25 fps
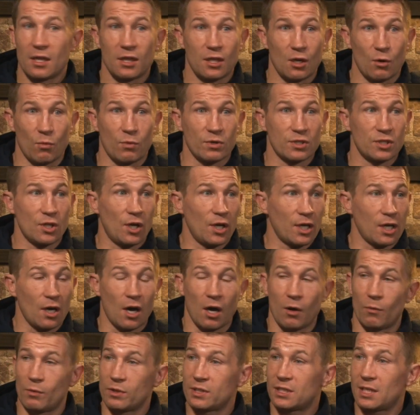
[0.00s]
there was like,
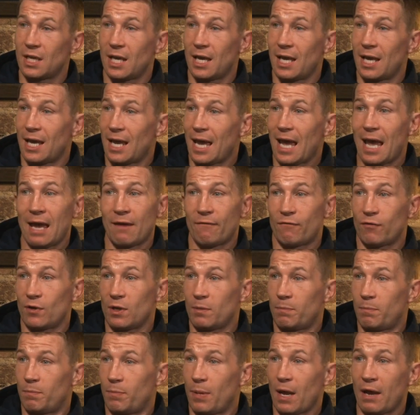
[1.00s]
I would say,
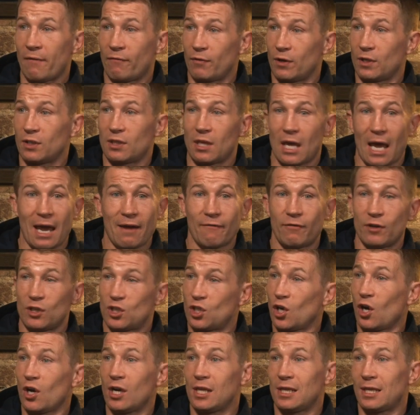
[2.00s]
every every every
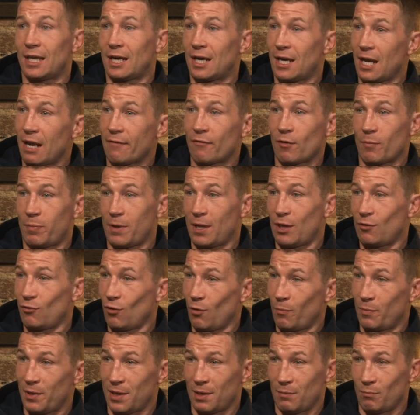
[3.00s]
child that had ever played
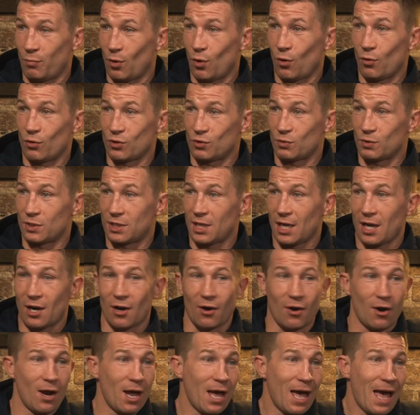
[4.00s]
rugby in Bowes was
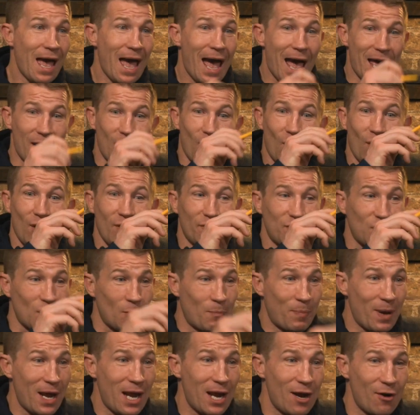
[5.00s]
there, and all of
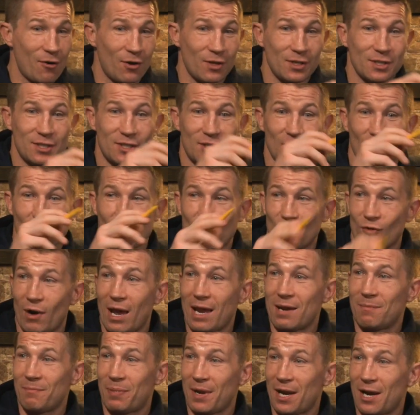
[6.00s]
their parents, their
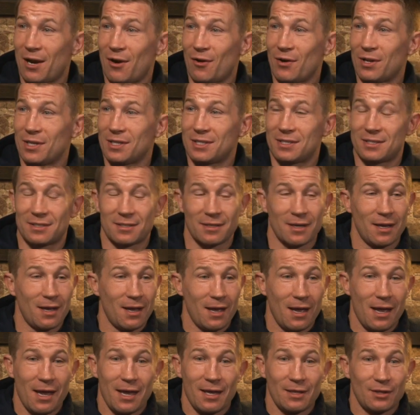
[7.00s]
grandparents,
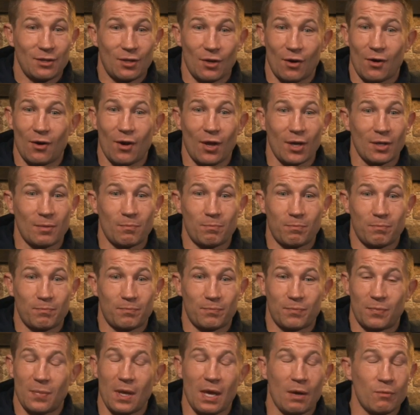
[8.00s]
they're like,
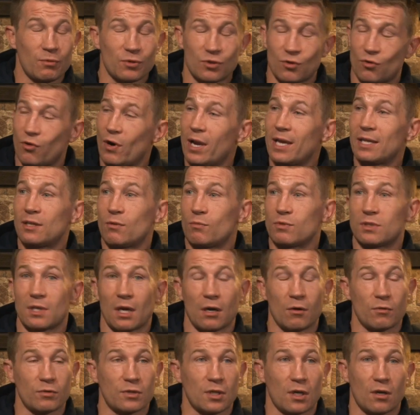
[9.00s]
it was crazy. There was,
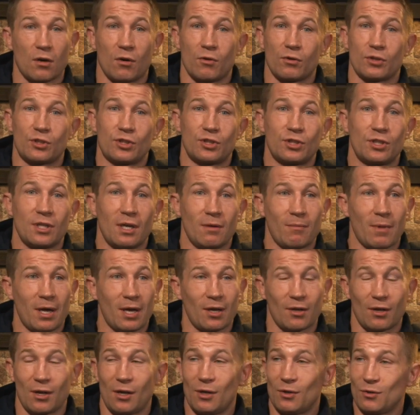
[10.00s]
I was like, oh, shit,
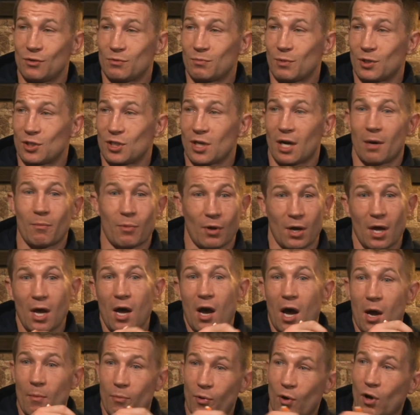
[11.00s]
man, I'm going to lose my job. But
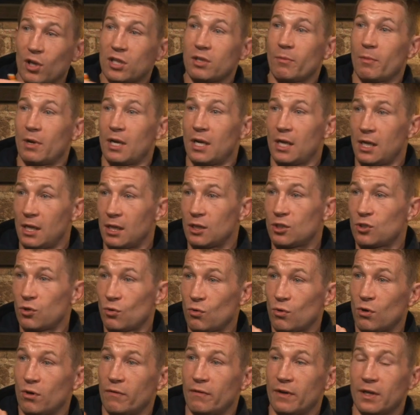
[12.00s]
I brought them on a little
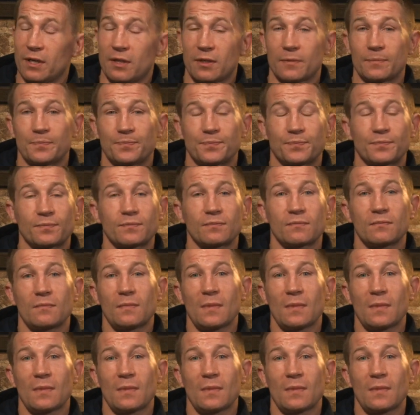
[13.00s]
tour of it. Yeah.